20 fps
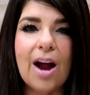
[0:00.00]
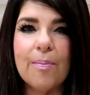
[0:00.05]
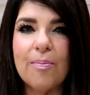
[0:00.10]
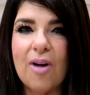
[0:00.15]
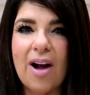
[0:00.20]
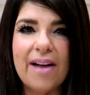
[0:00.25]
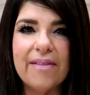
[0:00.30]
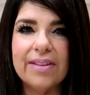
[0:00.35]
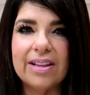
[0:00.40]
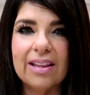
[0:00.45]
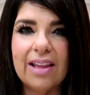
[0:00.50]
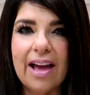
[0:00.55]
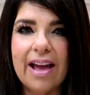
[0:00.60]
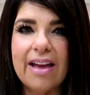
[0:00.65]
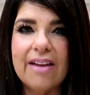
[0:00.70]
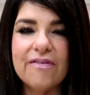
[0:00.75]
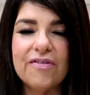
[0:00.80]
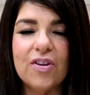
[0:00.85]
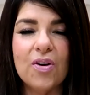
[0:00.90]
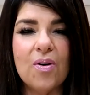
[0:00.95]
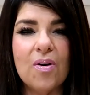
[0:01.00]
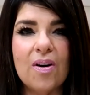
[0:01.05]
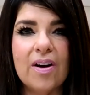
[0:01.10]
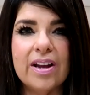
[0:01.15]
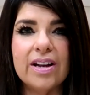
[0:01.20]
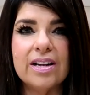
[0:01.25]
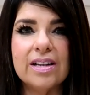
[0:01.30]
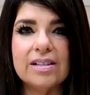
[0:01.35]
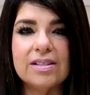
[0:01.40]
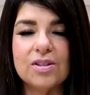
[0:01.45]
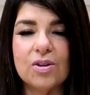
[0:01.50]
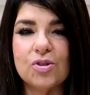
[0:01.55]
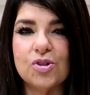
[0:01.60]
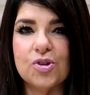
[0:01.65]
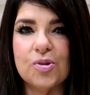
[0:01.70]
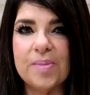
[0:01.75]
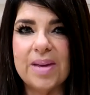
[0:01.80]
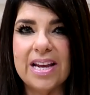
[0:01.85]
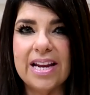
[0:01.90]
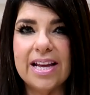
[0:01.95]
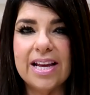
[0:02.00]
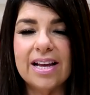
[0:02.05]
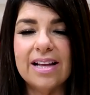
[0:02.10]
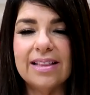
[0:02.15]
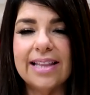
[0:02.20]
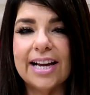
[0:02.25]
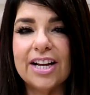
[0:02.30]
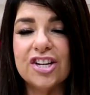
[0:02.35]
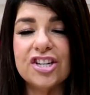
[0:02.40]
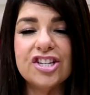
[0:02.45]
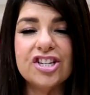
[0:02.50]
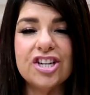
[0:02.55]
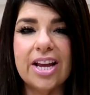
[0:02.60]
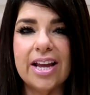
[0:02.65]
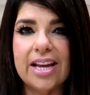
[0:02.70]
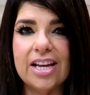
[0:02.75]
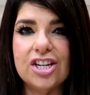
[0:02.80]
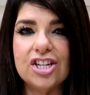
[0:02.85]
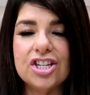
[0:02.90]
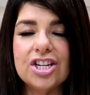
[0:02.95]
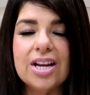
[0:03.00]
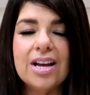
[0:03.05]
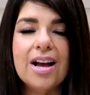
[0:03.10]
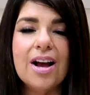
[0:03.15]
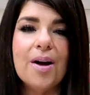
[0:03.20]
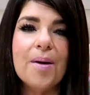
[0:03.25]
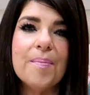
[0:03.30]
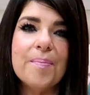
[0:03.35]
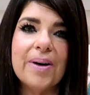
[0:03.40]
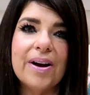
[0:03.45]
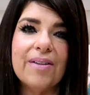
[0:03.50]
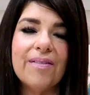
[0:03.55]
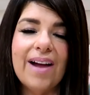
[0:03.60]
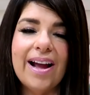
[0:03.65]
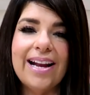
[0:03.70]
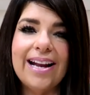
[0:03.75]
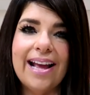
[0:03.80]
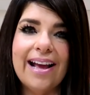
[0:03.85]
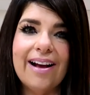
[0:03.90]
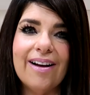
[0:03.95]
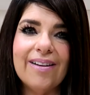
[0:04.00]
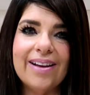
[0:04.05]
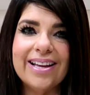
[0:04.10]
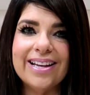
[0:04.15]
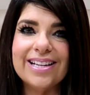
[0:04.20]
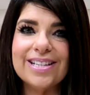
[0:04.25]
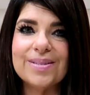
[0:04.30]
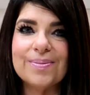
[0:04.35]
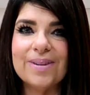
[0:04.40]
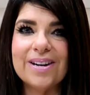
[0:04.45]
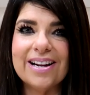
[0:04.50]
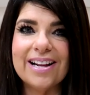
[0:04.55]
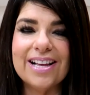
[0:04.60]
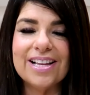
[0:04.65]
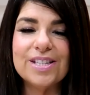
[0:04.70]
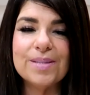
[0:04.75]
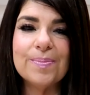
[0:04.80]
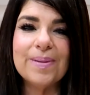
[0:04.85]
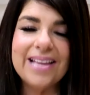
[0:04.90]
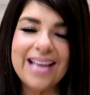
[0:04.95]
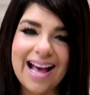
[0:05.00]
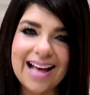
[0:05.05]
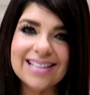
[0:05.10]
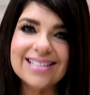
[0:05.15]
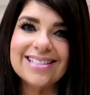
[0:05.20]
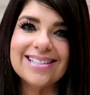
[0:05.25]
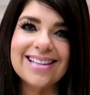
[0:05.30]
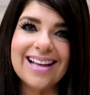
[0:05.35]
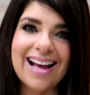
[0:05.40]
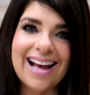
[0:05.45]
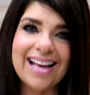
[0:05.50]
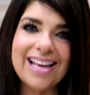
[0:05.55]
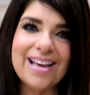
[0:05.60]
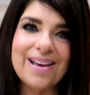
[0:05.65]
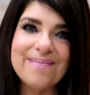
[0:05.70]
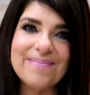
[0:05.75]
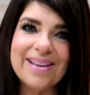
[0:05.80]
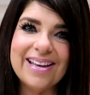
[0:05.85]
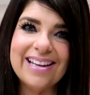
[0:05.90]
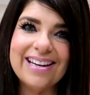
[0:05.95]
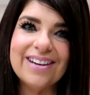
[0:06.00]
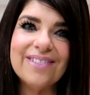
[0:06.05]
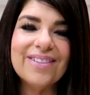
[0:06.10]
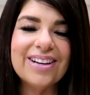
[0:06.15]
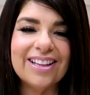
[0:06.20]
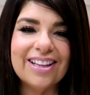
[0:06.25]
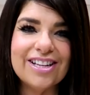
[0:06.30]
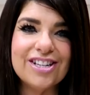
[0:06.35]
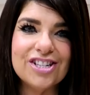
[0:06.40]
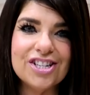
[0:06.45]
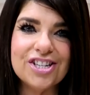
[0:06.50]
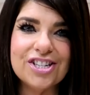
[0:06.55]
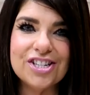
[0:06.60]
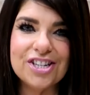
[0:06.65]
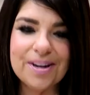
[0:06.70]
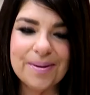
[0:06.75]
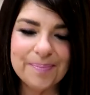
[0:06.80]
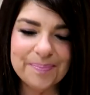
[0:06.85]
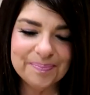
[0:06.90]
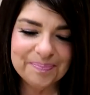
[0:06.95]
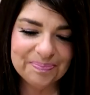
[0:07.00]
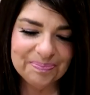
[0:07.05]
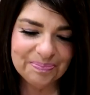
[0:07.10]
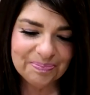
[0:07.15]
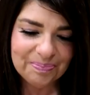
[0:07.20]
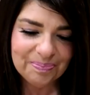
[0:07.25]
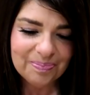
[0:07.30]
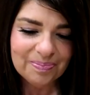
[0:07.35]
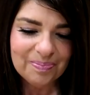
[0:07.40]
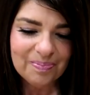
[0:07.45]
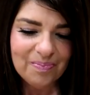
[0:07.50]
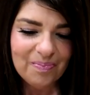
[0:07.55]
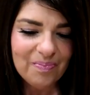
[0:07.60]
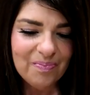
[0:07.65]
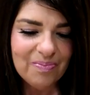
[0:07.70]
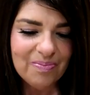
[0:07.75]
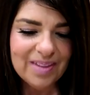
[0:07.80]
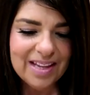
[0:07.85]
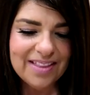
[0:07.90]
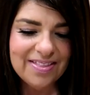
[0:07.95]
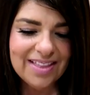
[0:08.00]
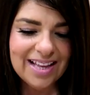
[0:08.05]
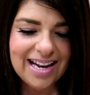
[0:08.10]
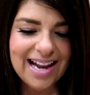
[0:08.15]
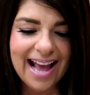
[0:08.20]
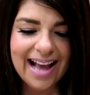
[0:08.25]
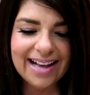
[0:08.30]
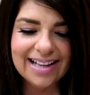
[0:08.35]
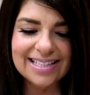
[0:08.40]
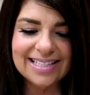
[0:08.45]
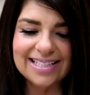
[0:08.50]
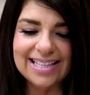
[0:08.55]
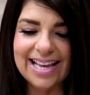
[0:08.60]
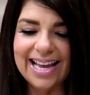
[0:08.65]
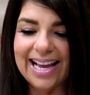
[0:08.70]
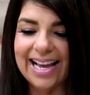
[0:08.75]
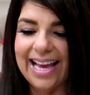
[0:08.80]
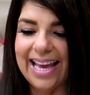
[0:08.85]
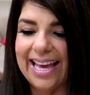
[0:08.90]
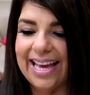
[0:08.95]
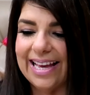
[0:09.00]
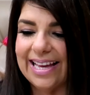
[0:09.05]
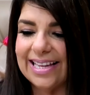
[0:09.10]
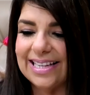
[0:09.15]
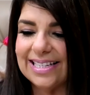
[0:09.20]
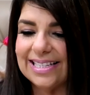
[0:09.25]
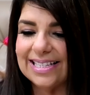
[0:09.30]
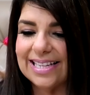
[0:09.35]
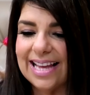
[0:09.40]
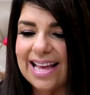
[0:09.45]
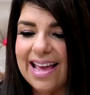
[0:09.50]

private life on social media. That could change, but right now it is what it is. But yes, I am in a relationship. The next thing is